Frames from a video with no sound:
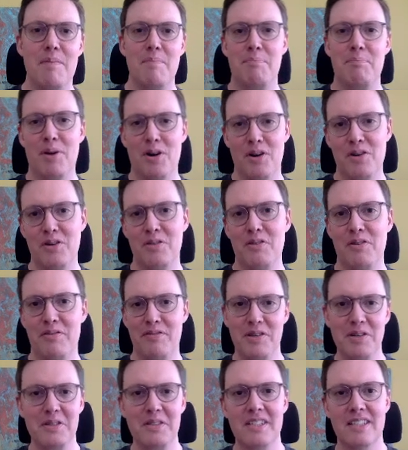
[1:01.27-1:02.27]
Byrne
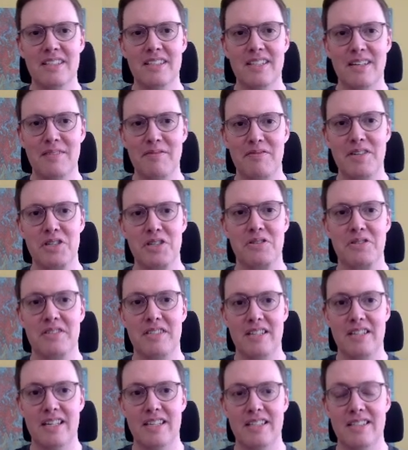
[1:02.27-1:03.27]
refuses, and Fischer
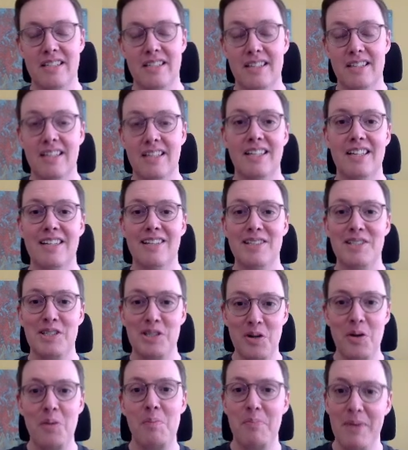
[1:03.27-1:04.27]
says,
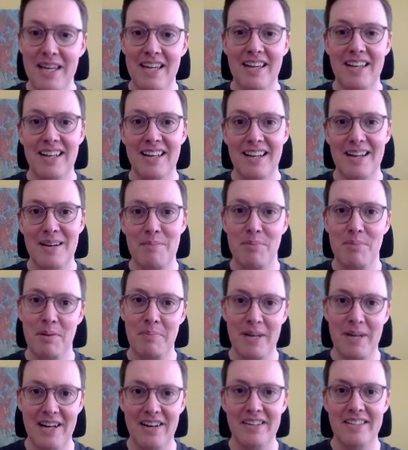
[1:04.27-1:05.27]
"So be it.
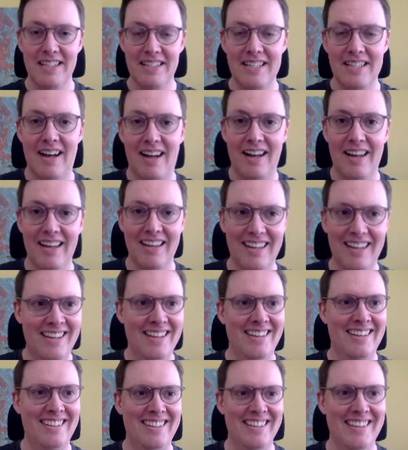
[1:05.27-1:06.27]
Prepared to die."
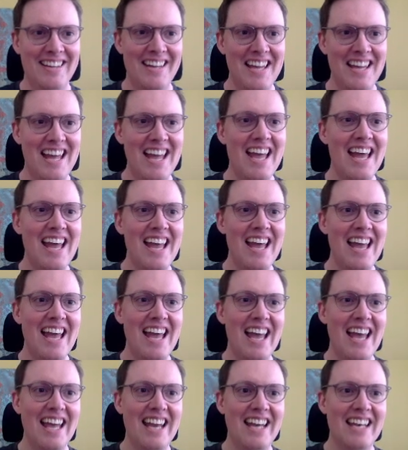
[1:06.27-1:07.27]

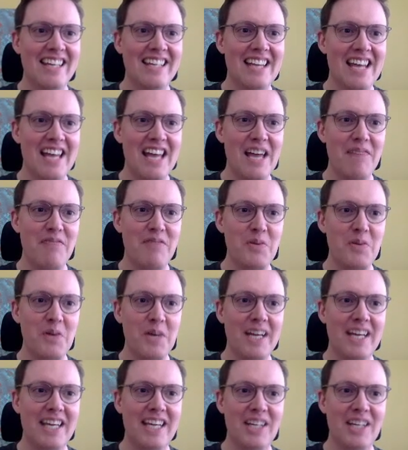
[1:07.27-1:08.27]
And if you want
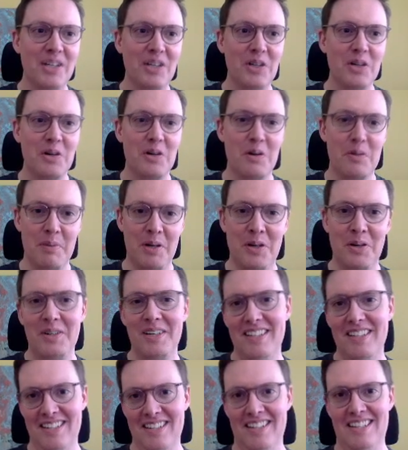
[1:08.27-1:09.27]
to kill your
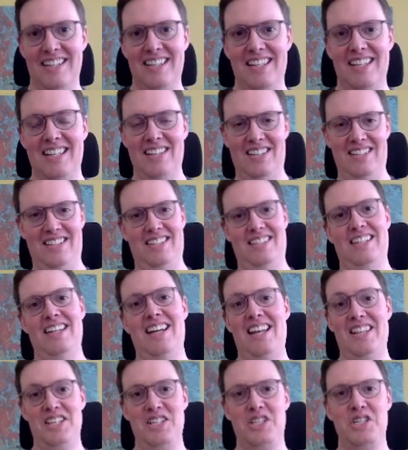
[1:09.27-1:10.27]
opponent
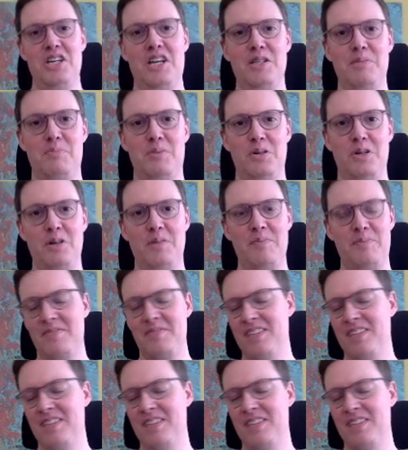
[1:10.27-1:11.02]
on the chessboard,